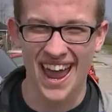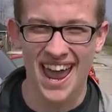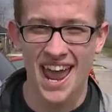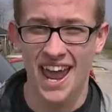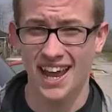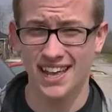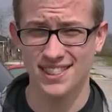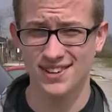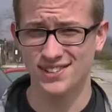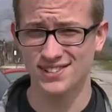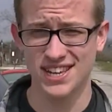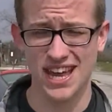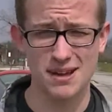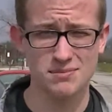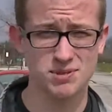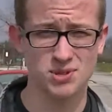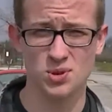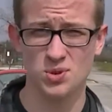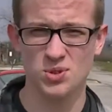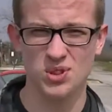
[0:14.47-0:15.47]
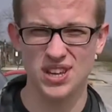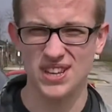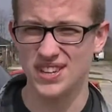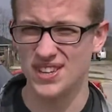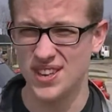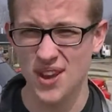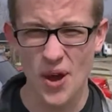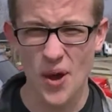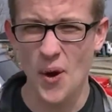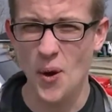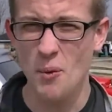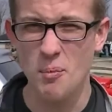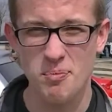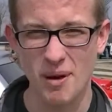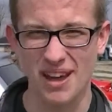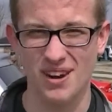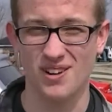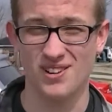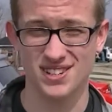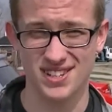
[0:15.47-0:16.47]
And there's absolutely no
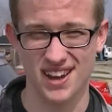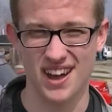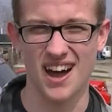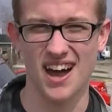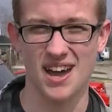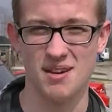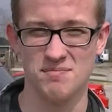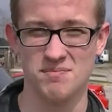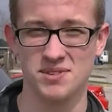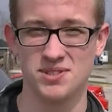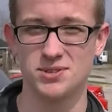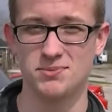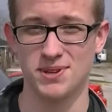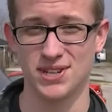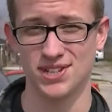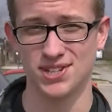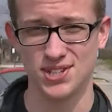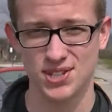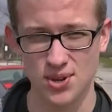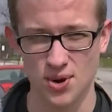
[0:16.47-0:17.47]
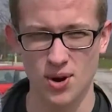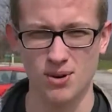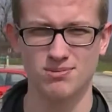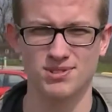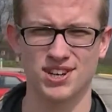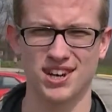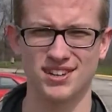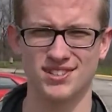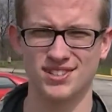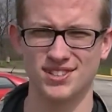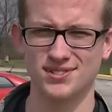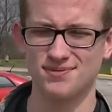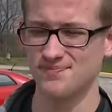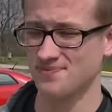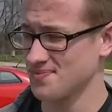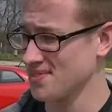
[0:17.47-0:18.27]
better time to be a storm chaser.